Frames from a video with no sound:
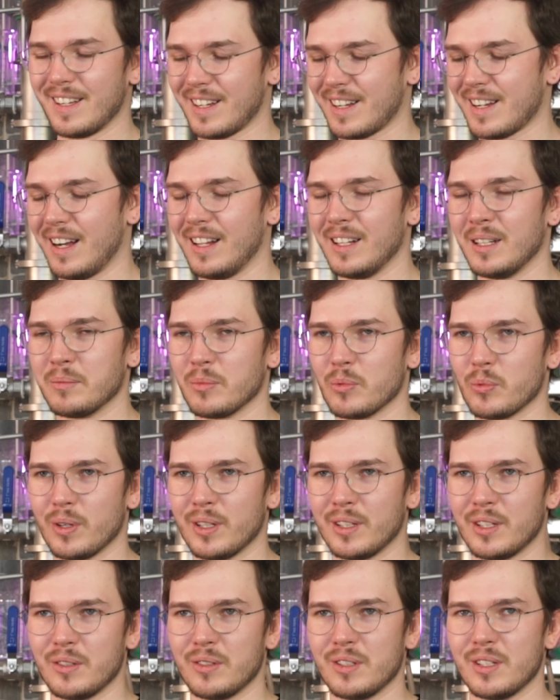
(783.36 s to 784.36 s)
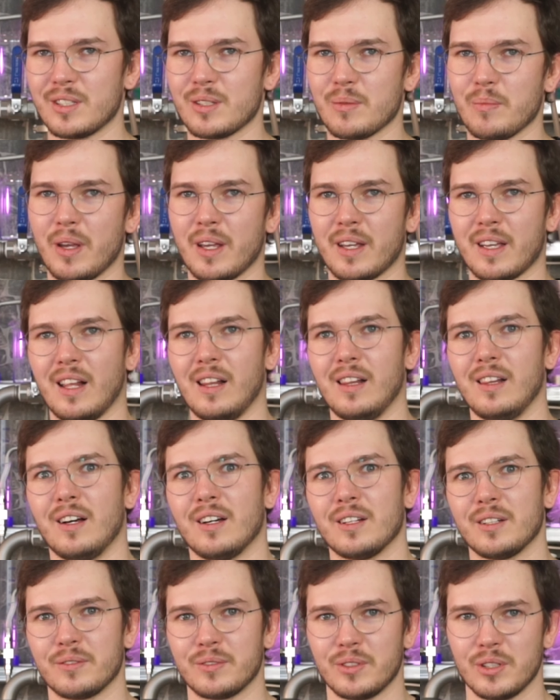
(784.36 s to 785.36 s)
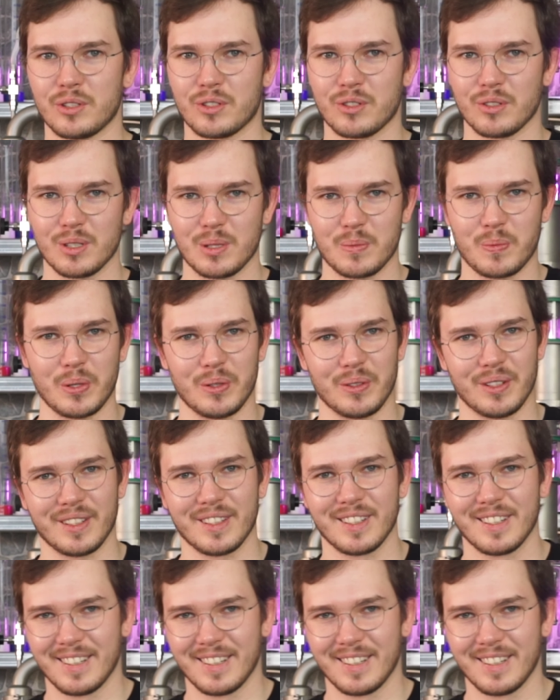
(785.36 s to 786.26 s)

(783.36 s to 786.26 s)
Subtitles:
column when you need to make a lot of neutral spirit.